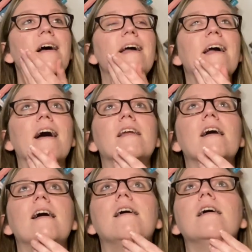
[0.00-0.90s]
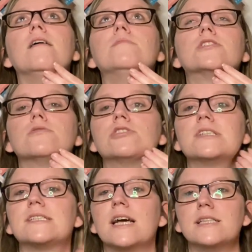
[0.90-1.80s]
and so she
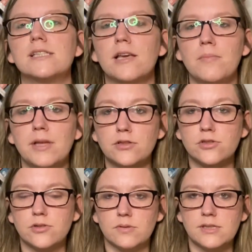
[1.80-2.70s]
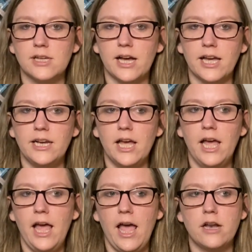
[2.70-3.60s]
decides to commit suicide,
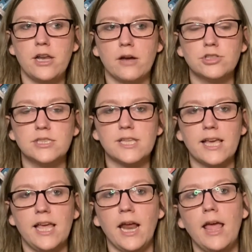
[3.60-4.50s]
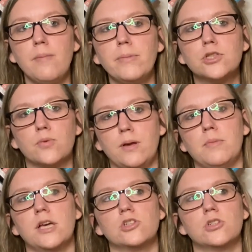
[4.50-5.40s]
and now she's like in an in-between
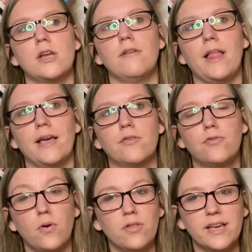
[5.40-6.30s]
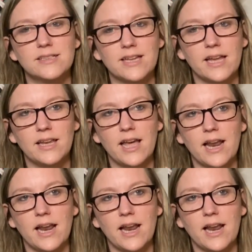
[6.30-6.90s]
because she's not like fully dead yet.